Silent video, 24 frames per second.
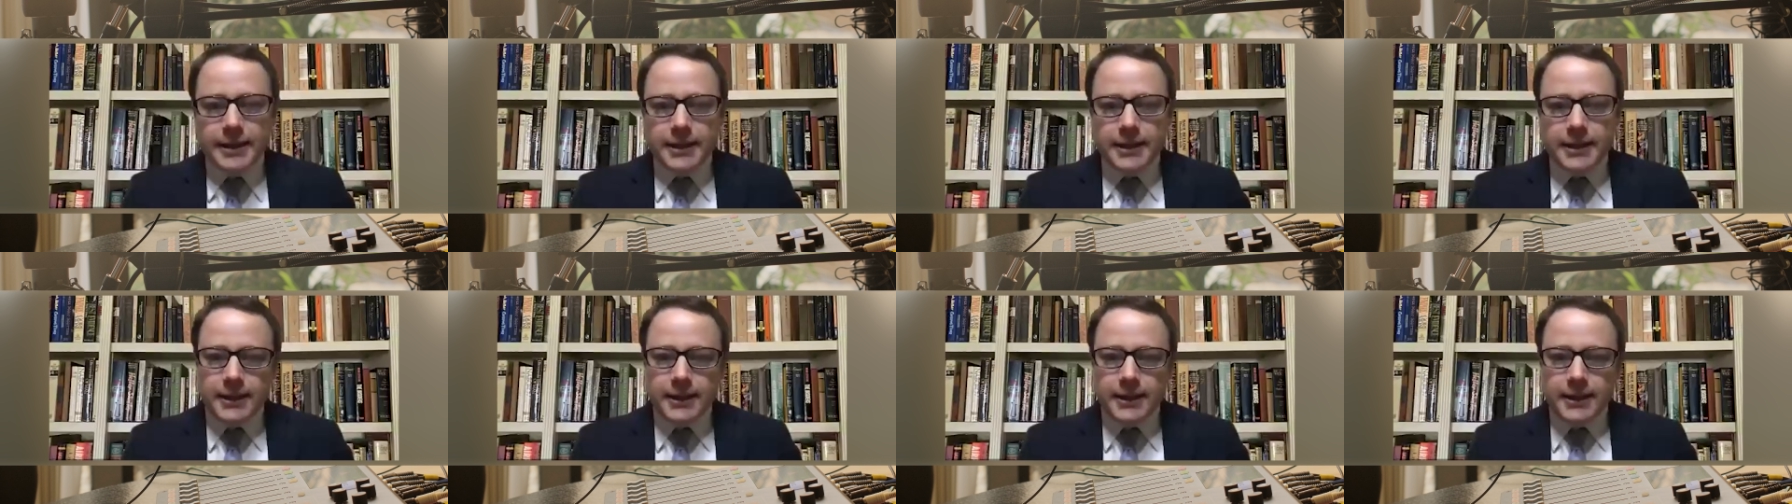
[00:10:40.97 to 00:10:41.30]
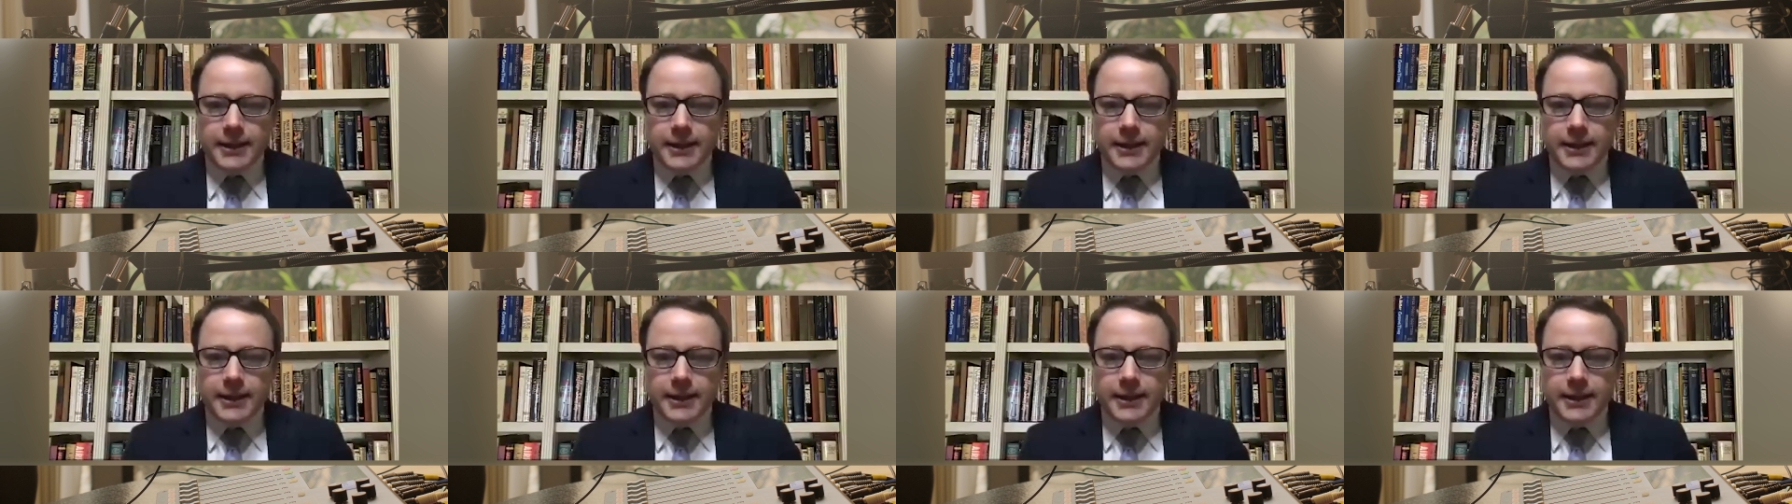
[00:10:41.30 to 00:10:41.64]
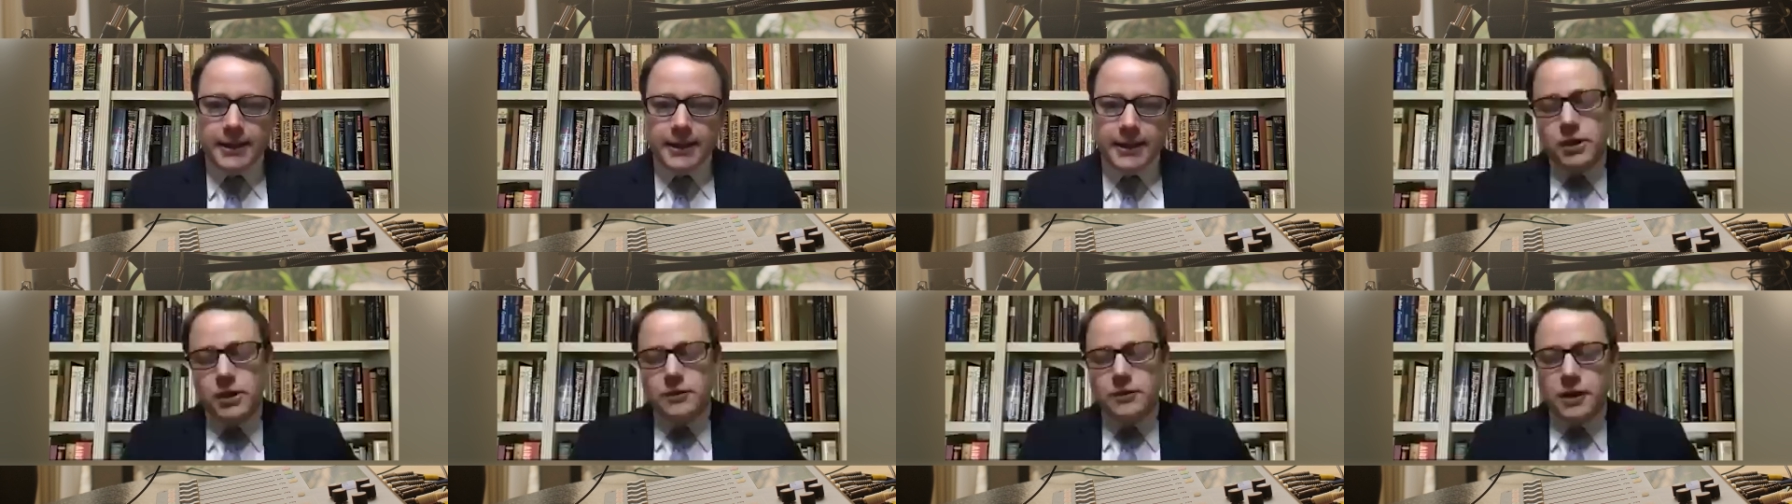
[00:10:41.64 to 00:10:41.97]
Thank you so
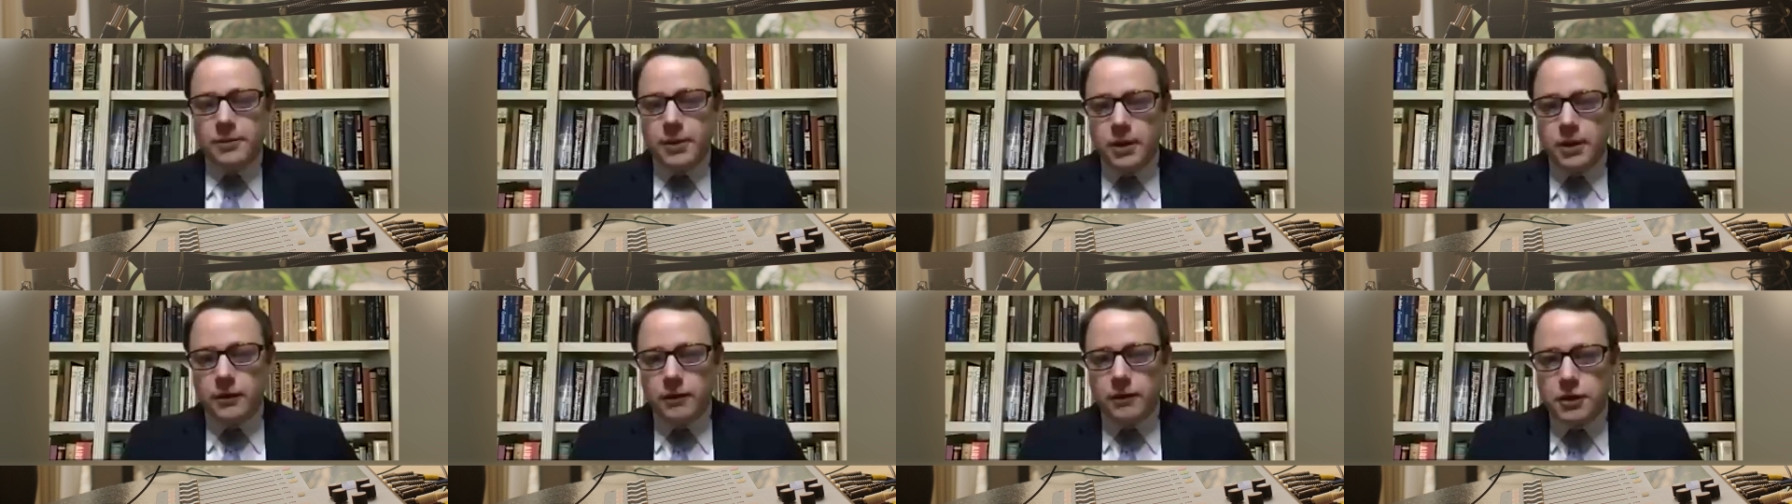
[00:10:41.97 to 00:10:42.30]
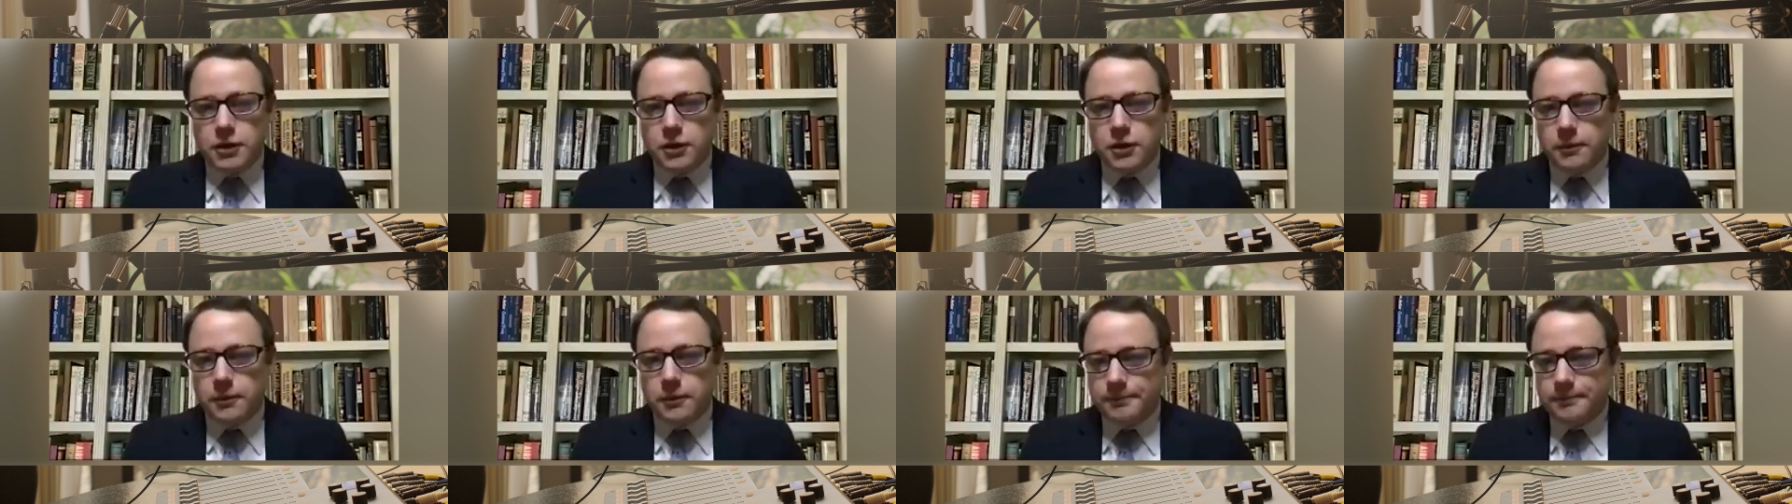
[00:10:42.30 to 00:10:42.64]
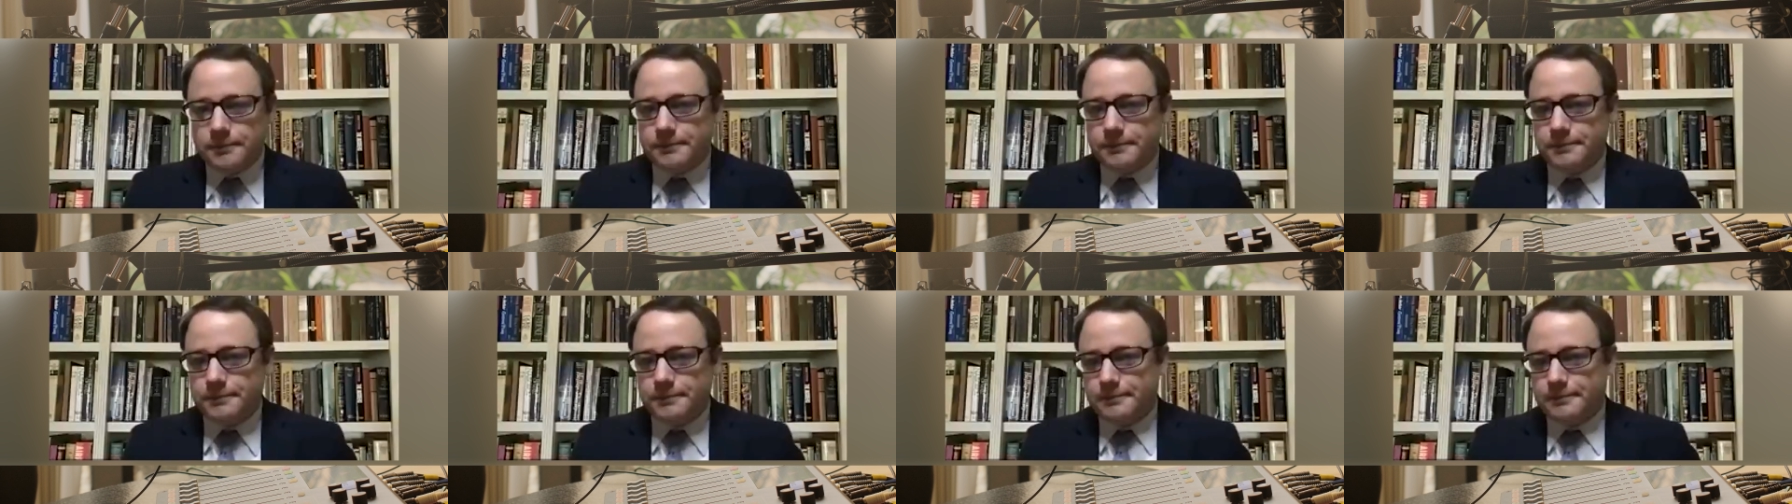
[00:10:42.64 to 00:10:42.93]
much for coming on the show.